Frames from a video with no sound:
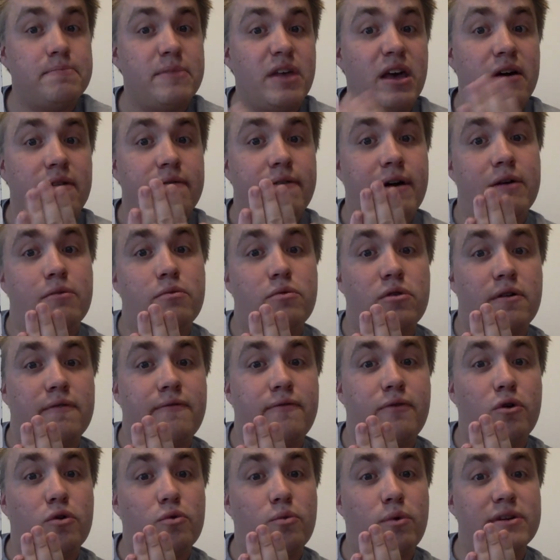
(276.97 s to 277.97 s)
if I were to
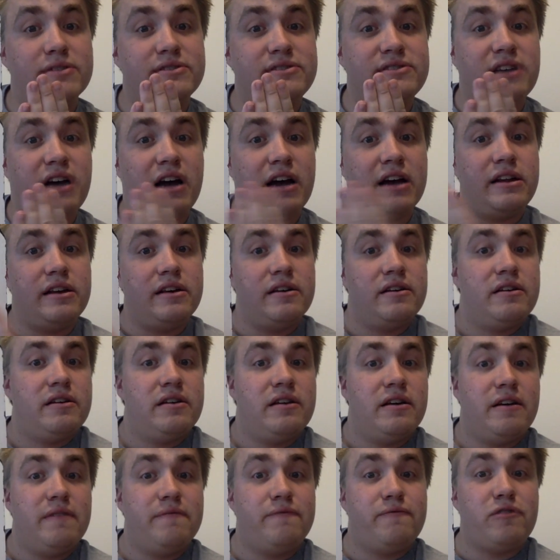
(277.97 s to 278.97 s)
fold one side
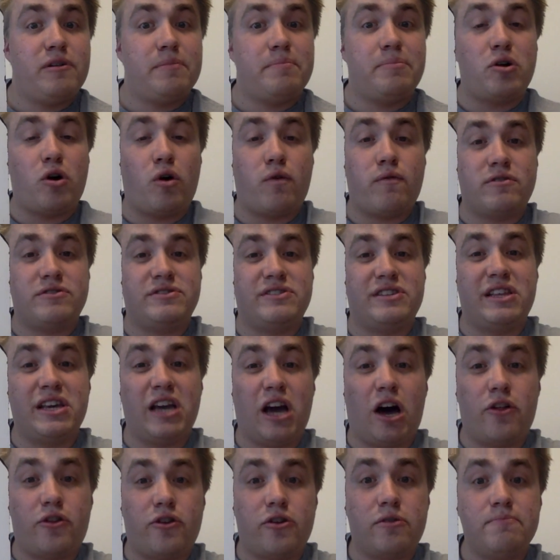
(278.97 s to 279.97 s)
and flip it over to the
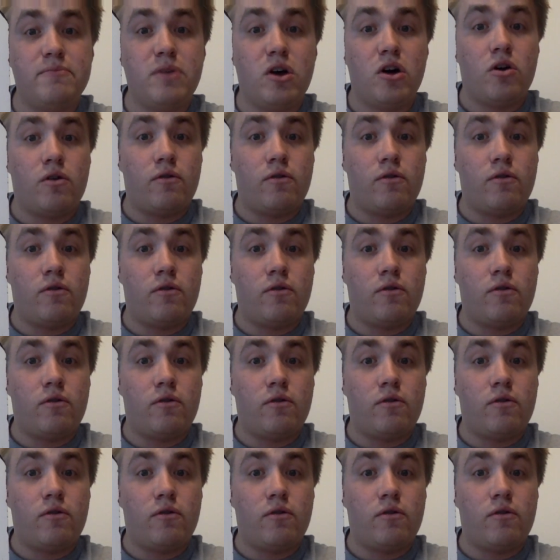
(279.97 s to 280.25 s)
other,